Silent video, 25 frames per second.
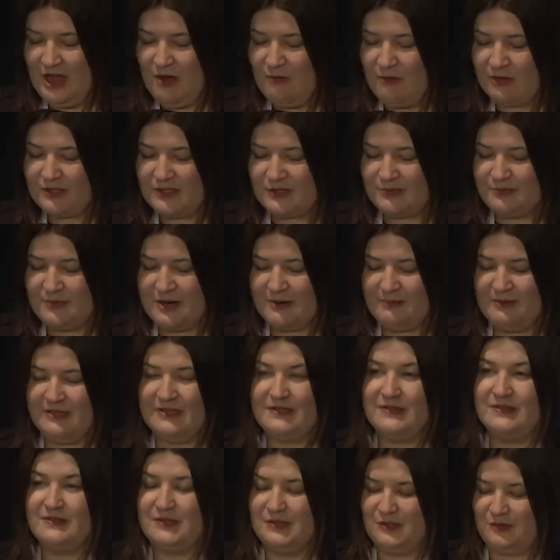what
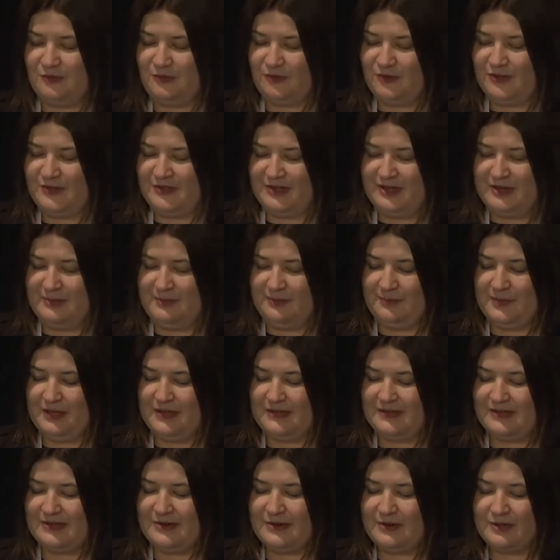smARTplaces is for them
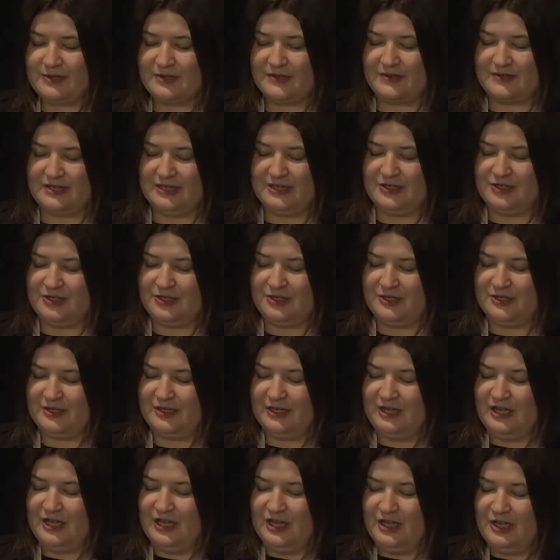and their organization,
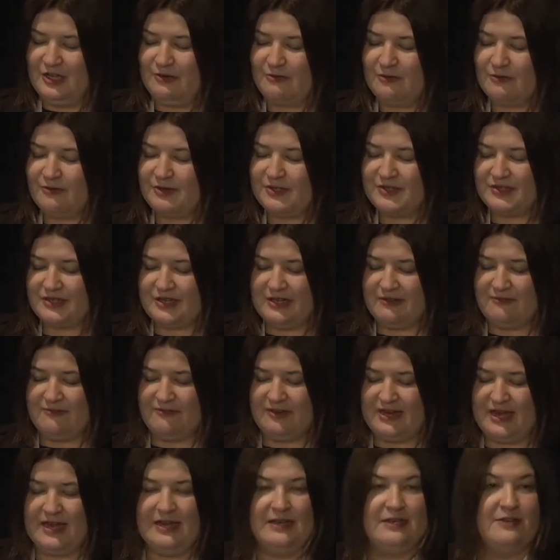you will receive
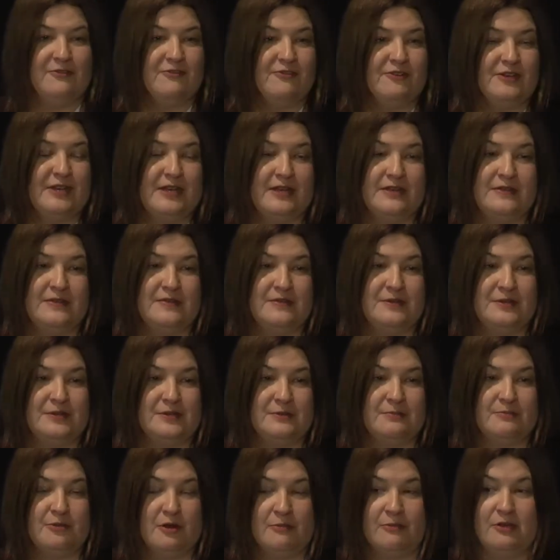9 different
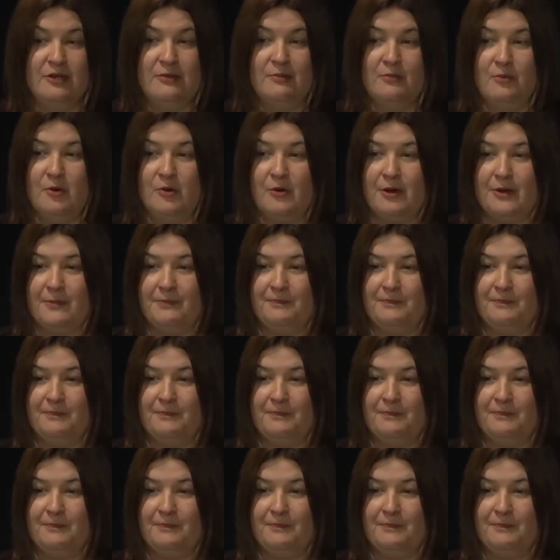answers, probably more.